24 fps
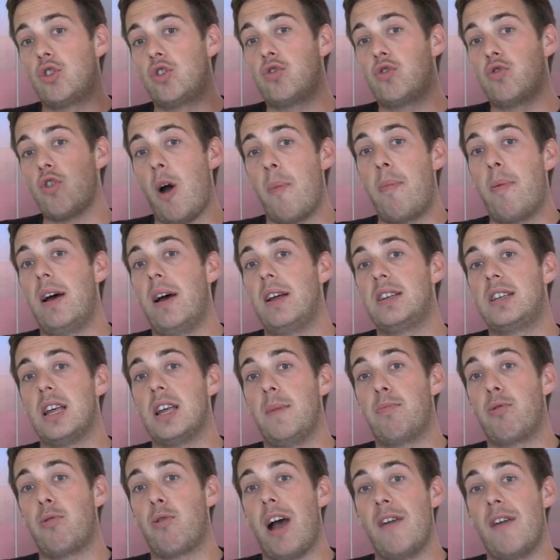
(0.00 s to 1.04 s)
drop us
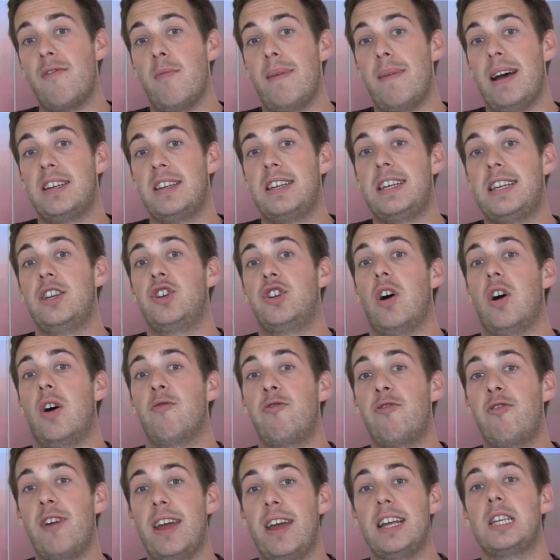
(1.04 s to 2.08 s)
a private message
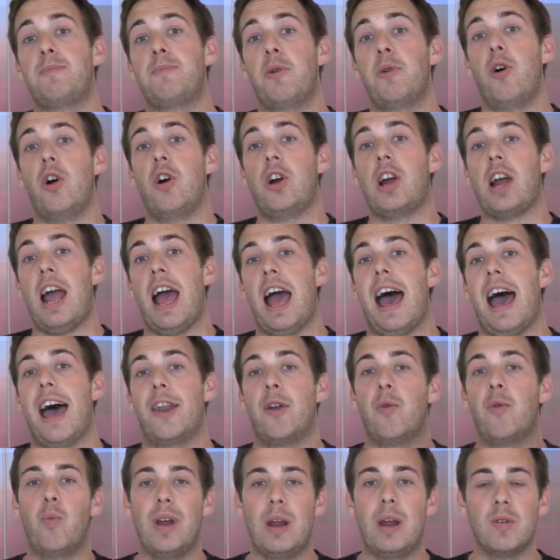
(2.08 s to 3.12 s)
on Facebook
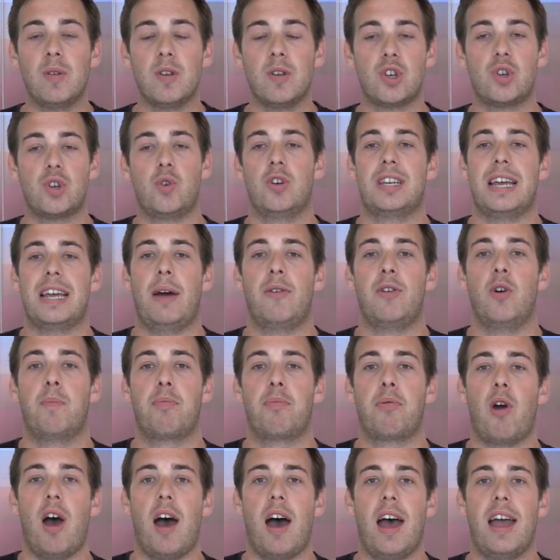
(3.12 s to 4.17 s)
and we will sort out your
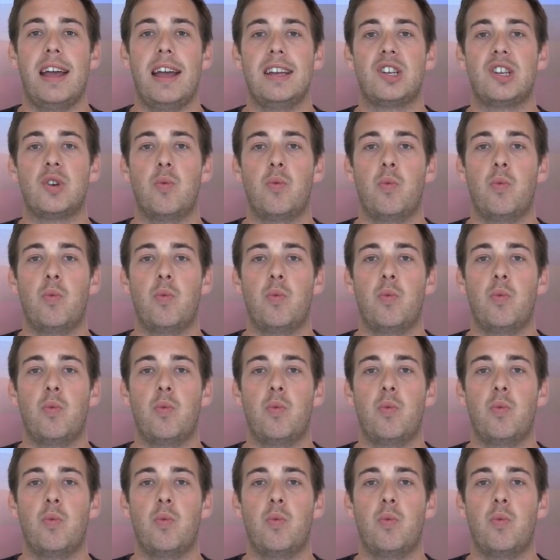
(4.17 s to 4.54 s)
prize,